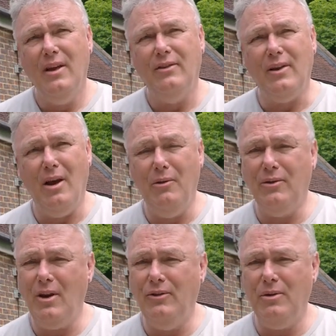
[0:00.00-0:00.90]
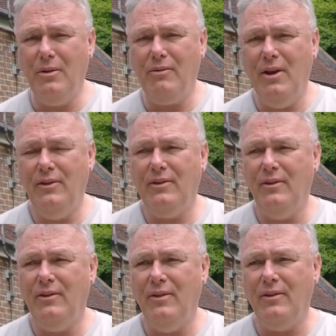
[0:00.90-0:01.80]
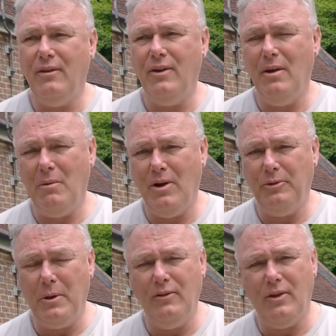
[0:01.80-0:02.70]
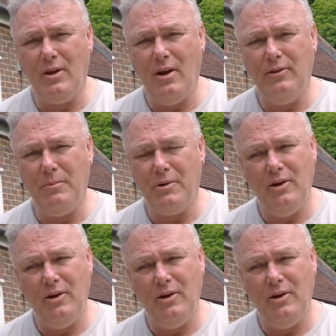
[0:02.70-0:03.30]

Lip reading: So there's only 2 or 3 instances of it, and when I spoke to the guys at Pro